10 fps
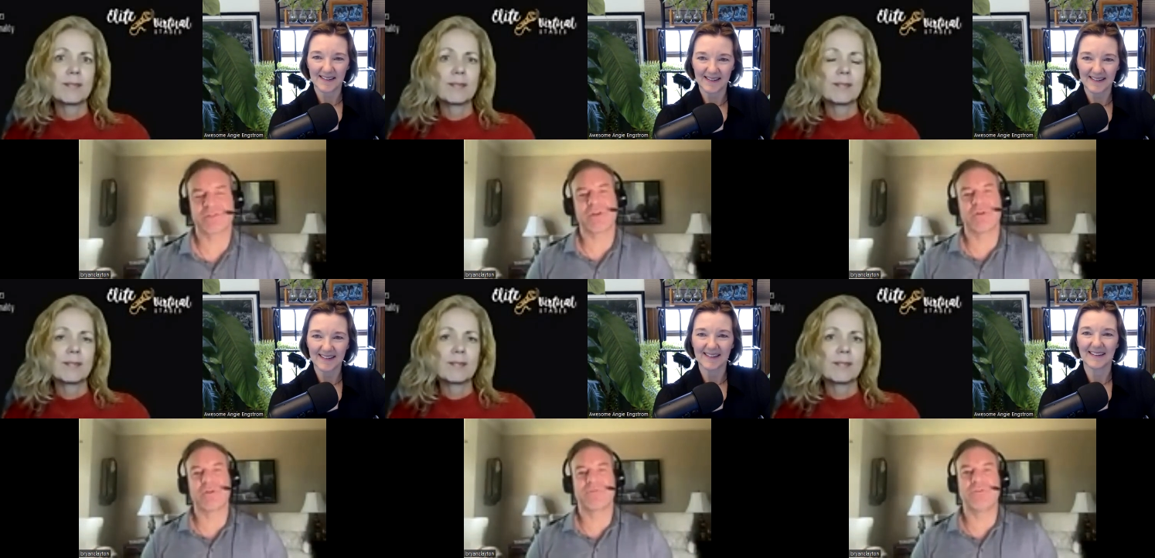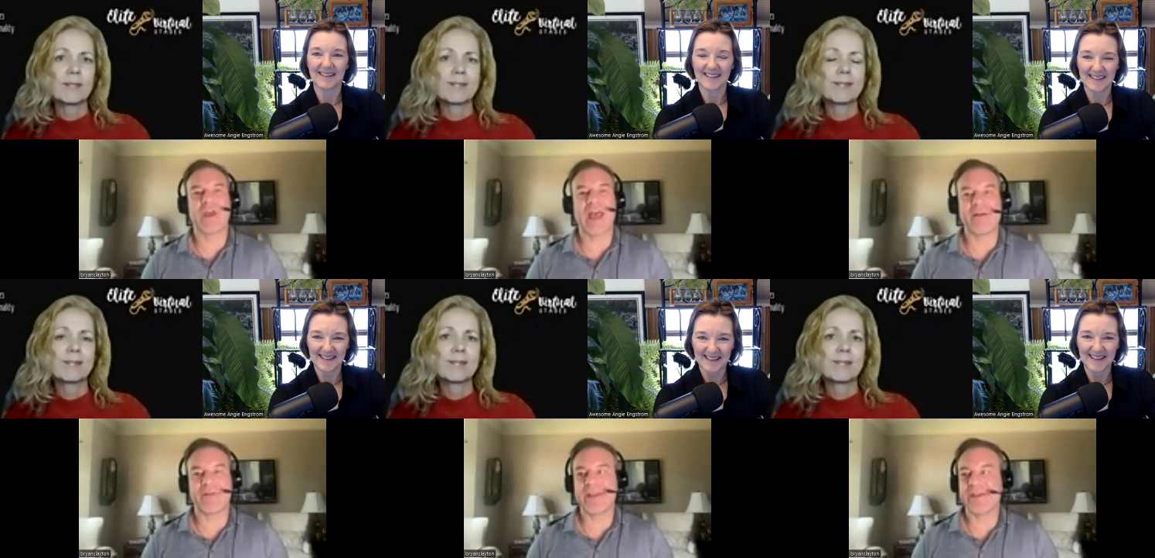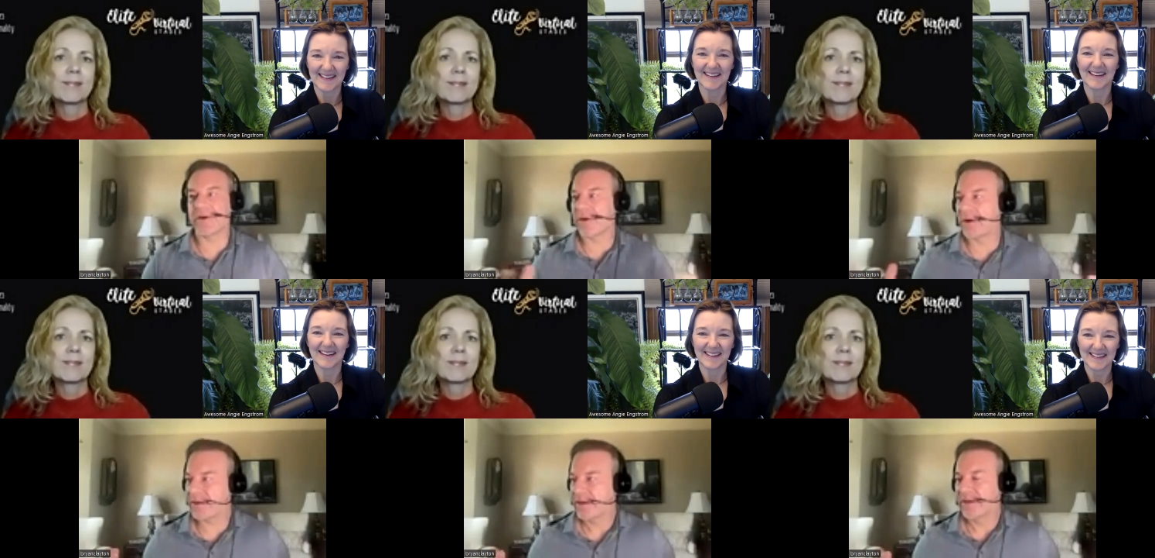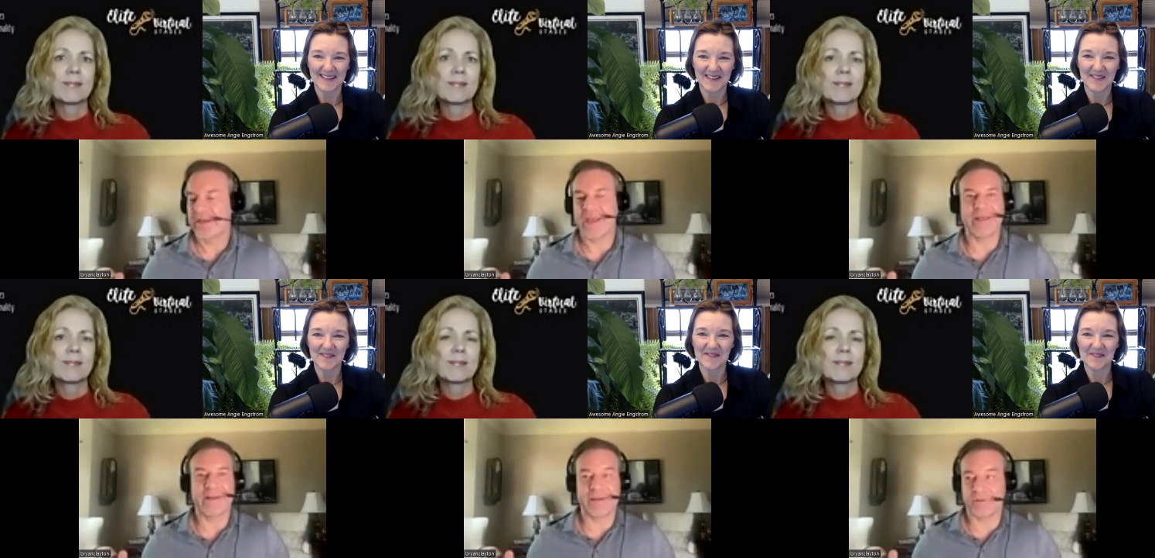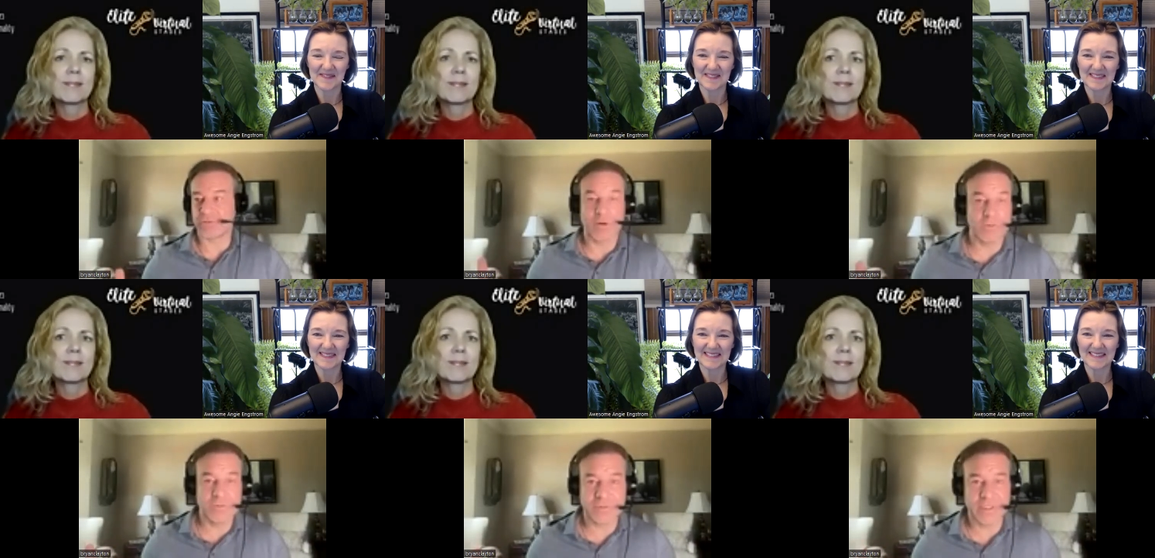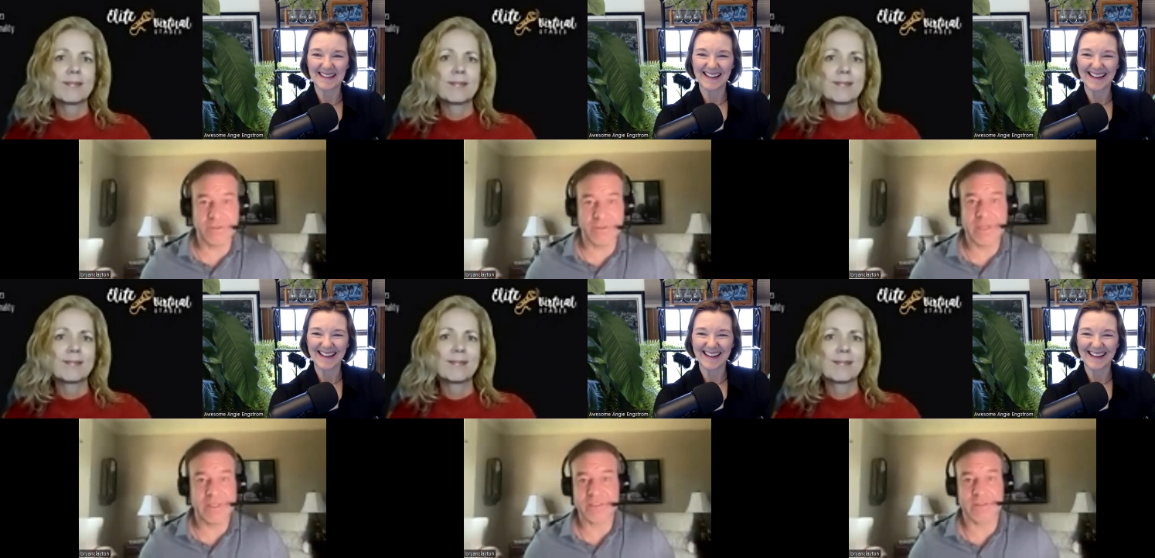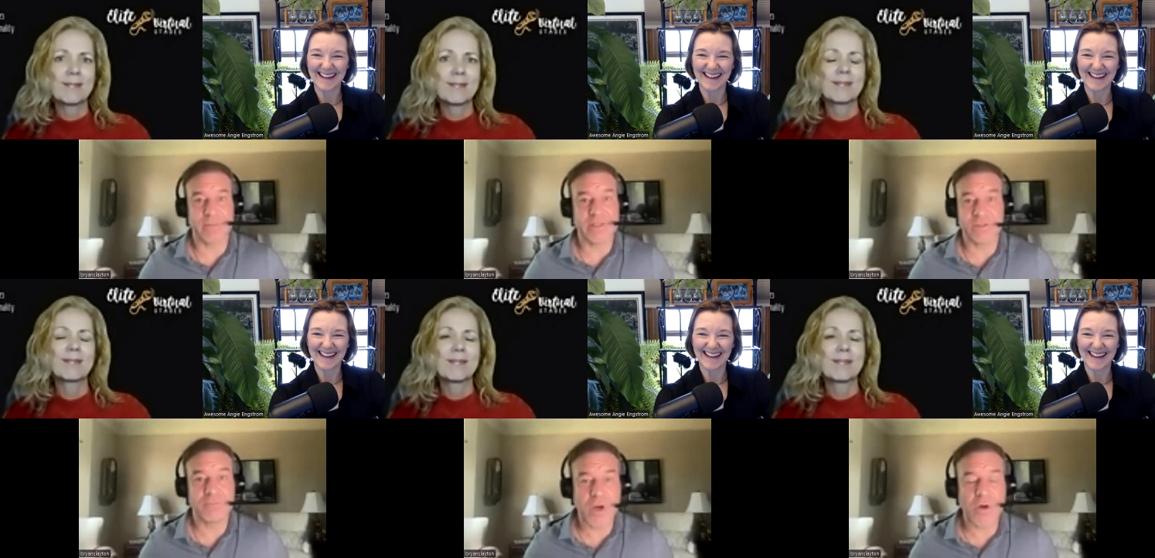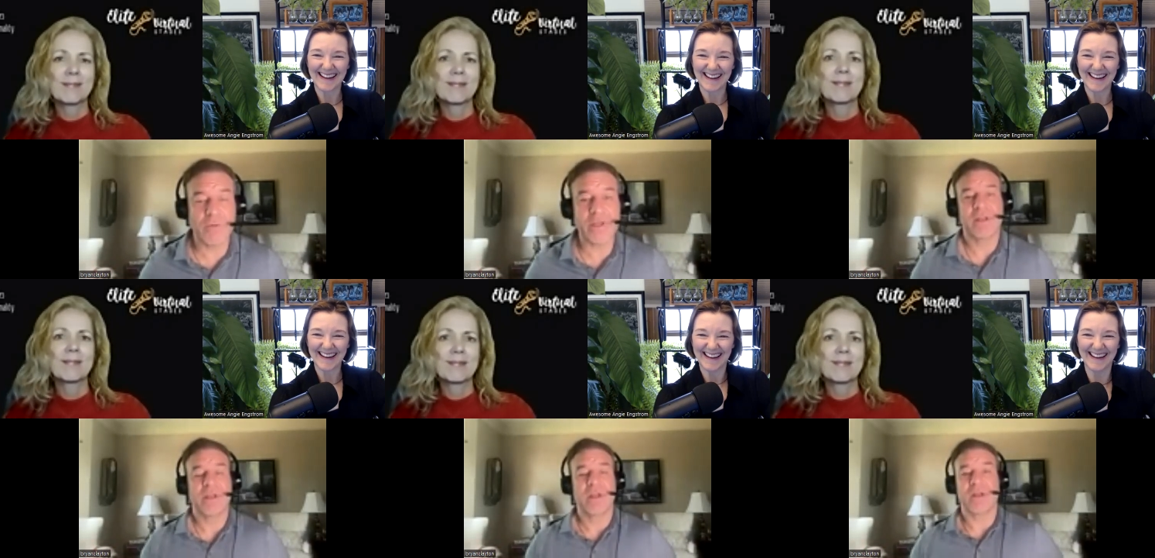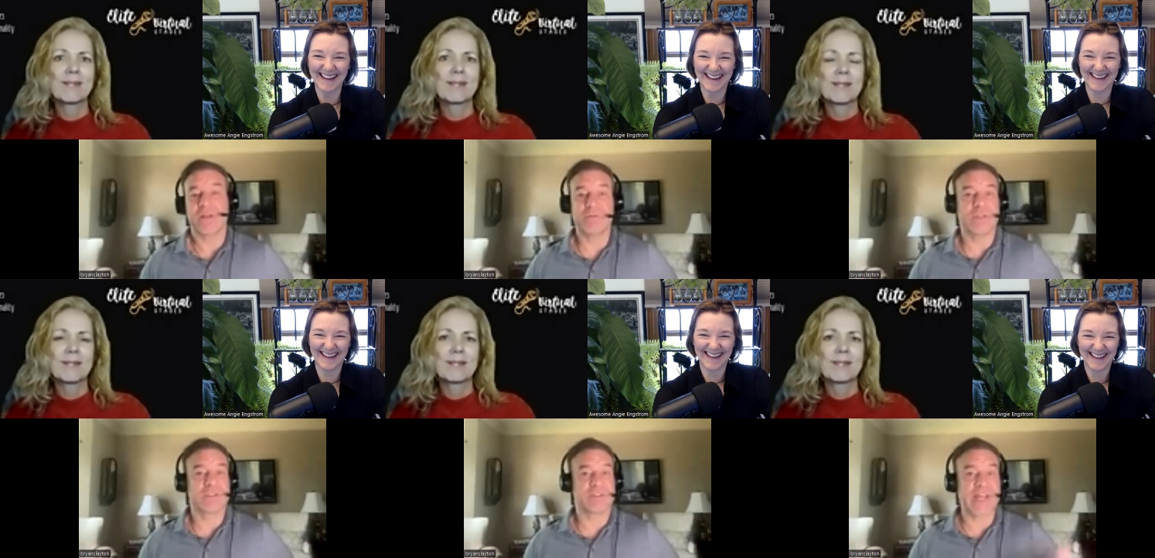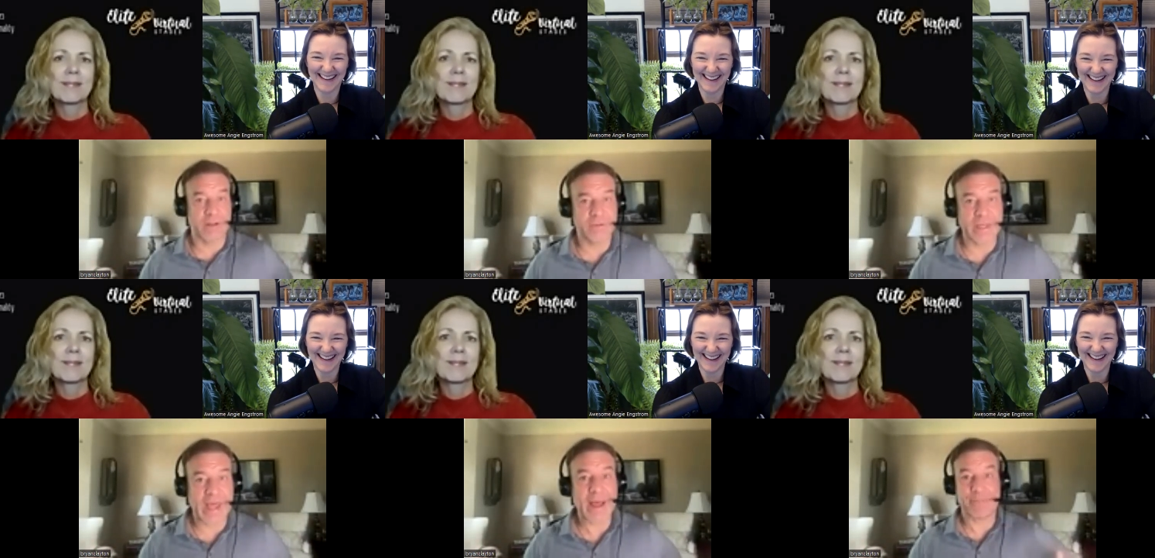Speaker 1: So if you have a yard and it grows and you need to get somebody to mow it, you just download the app,